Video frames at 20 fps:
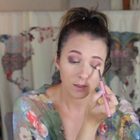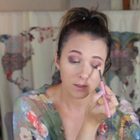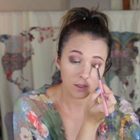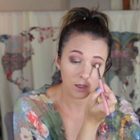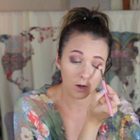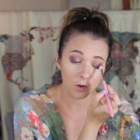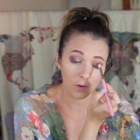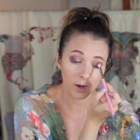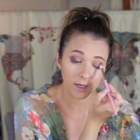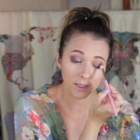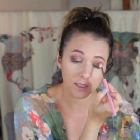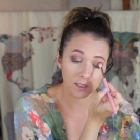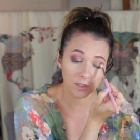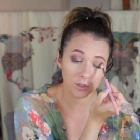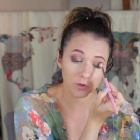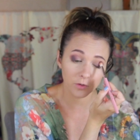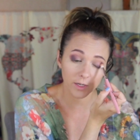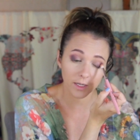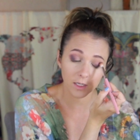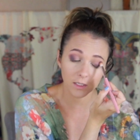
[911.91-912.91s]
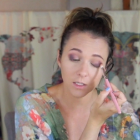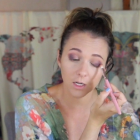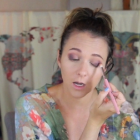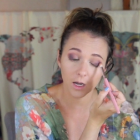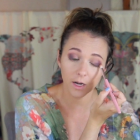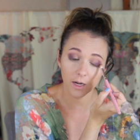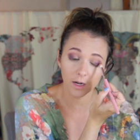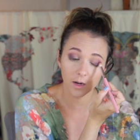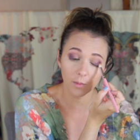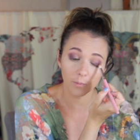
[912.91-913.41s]
so I didn't drink a
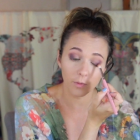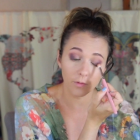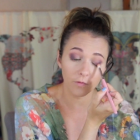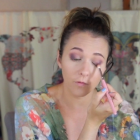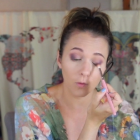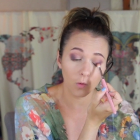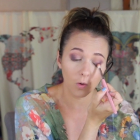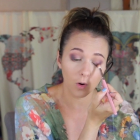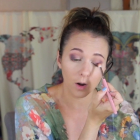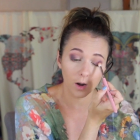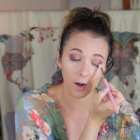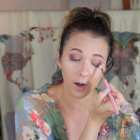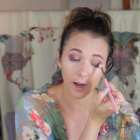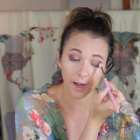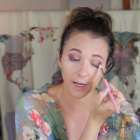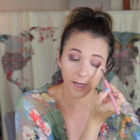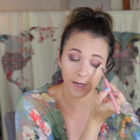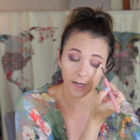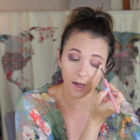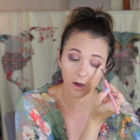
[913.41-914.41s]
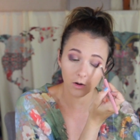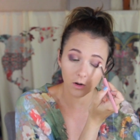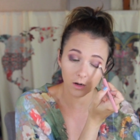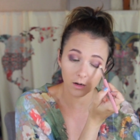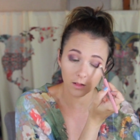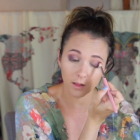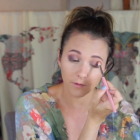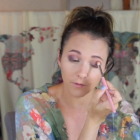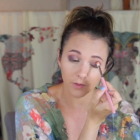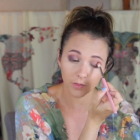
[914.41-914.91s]
ton before. I get out
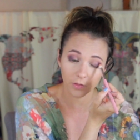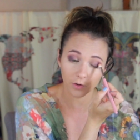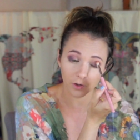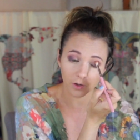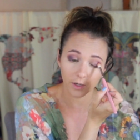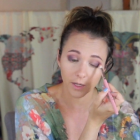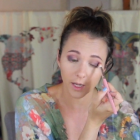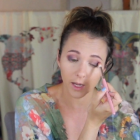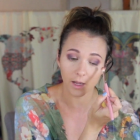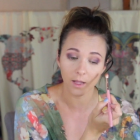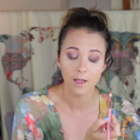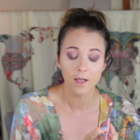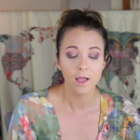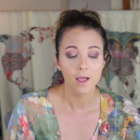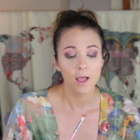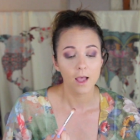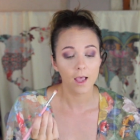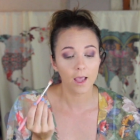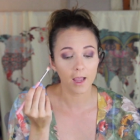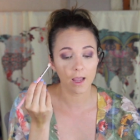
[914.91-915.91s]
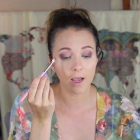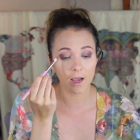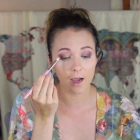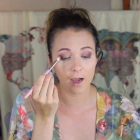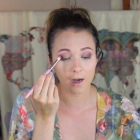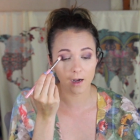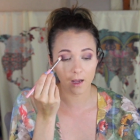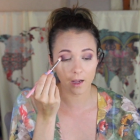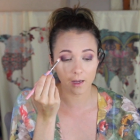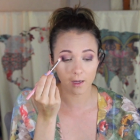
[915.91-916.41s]
at 11.30
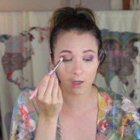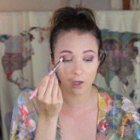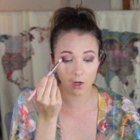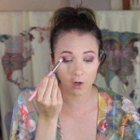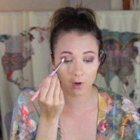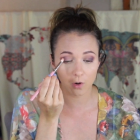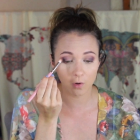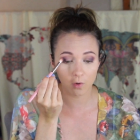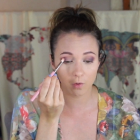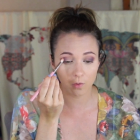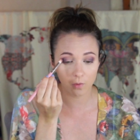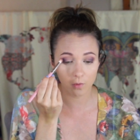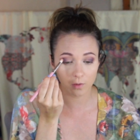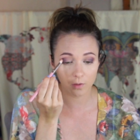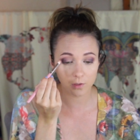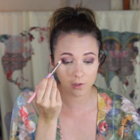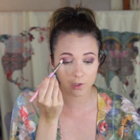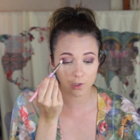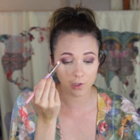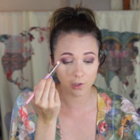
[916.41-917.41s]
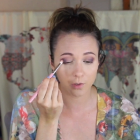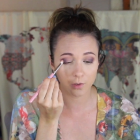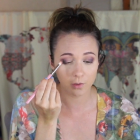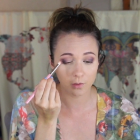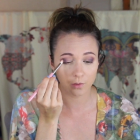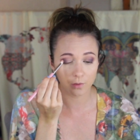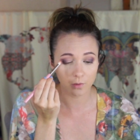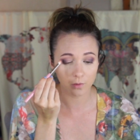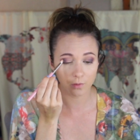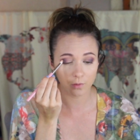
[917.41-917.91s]
and I go
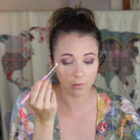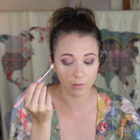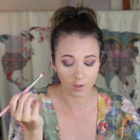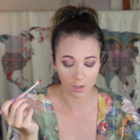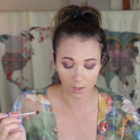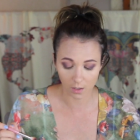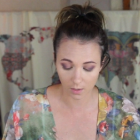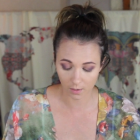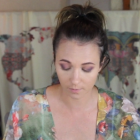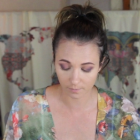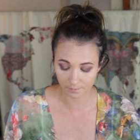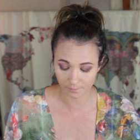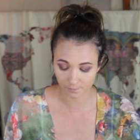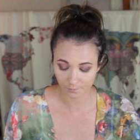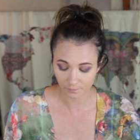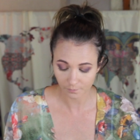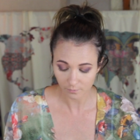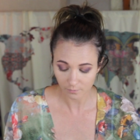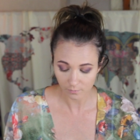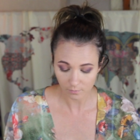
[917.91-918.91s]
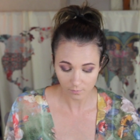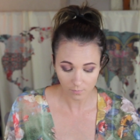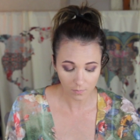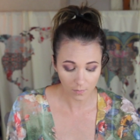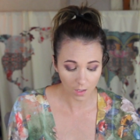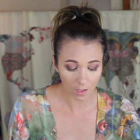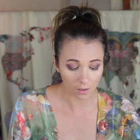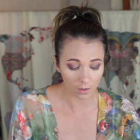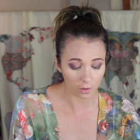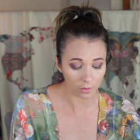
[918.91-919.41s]
to, um,
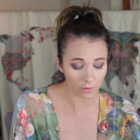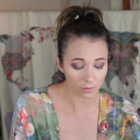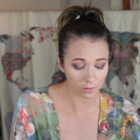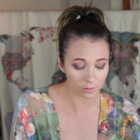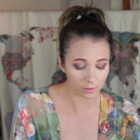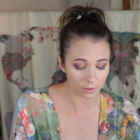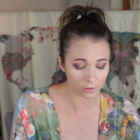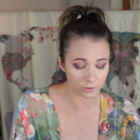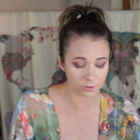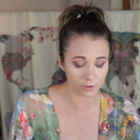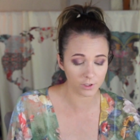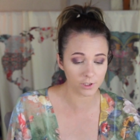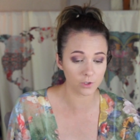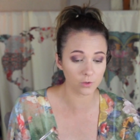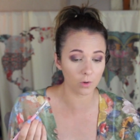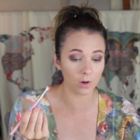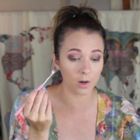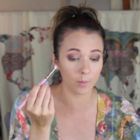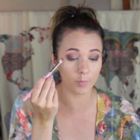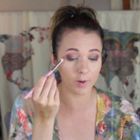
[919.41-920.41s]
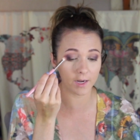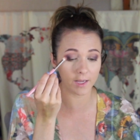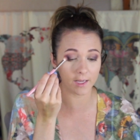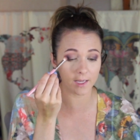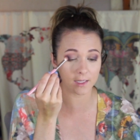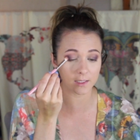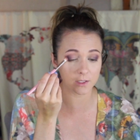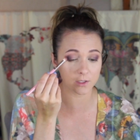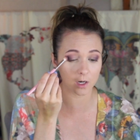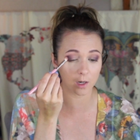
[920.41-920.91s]
go to the grocery store, but I
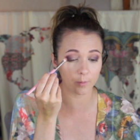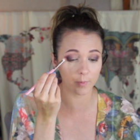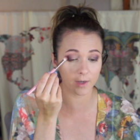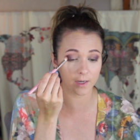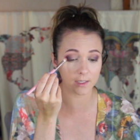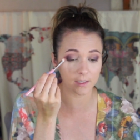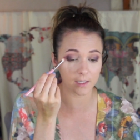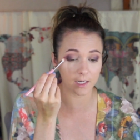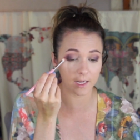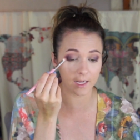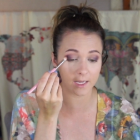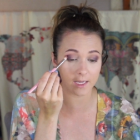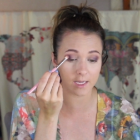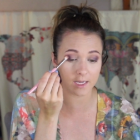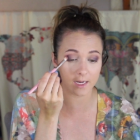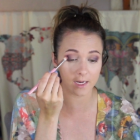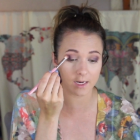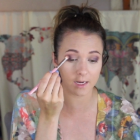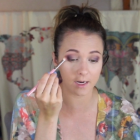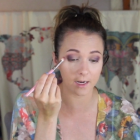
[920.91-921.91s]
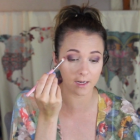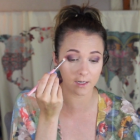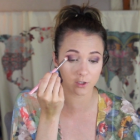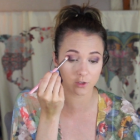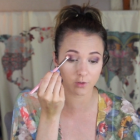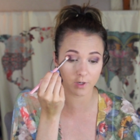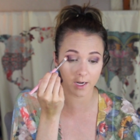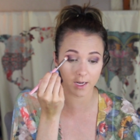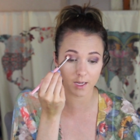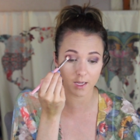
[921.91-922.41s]
get Starbucks and I eat and I
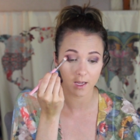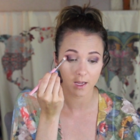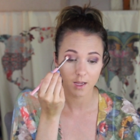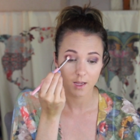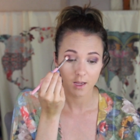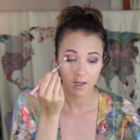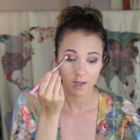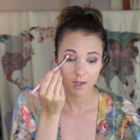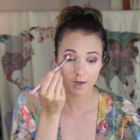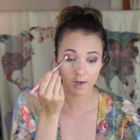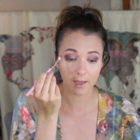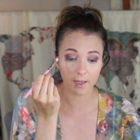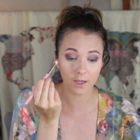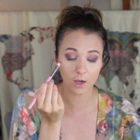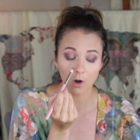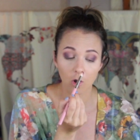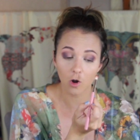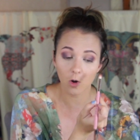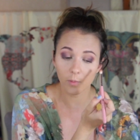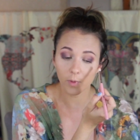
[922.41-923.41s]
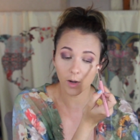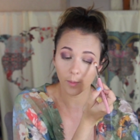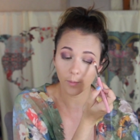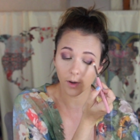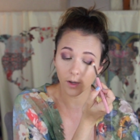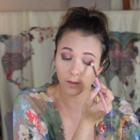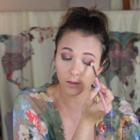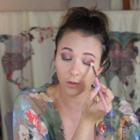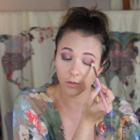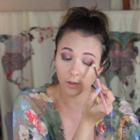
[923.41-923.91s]
drink and I get home and
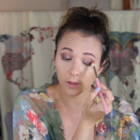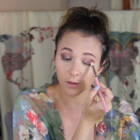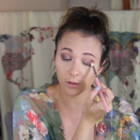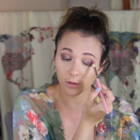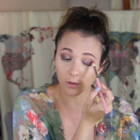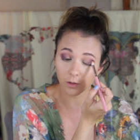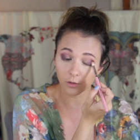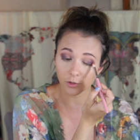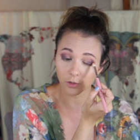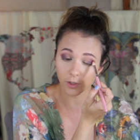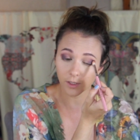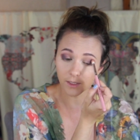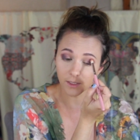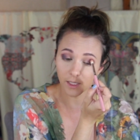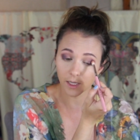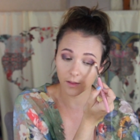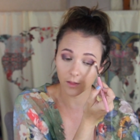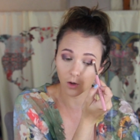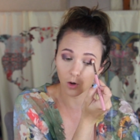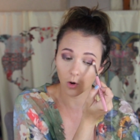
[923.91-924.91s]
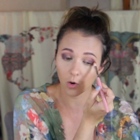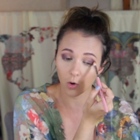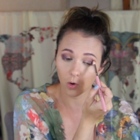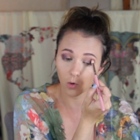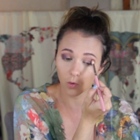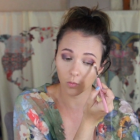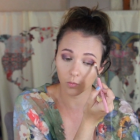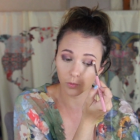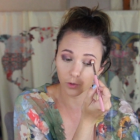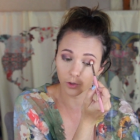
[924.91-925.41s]
I'm unloading the groceries and the
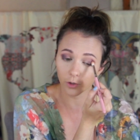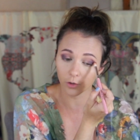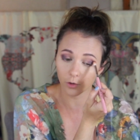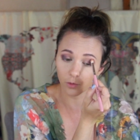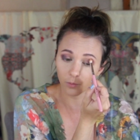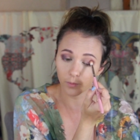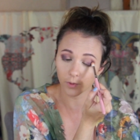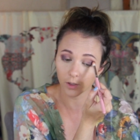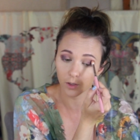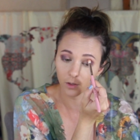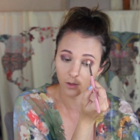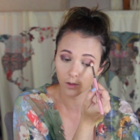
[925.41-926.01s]
whole room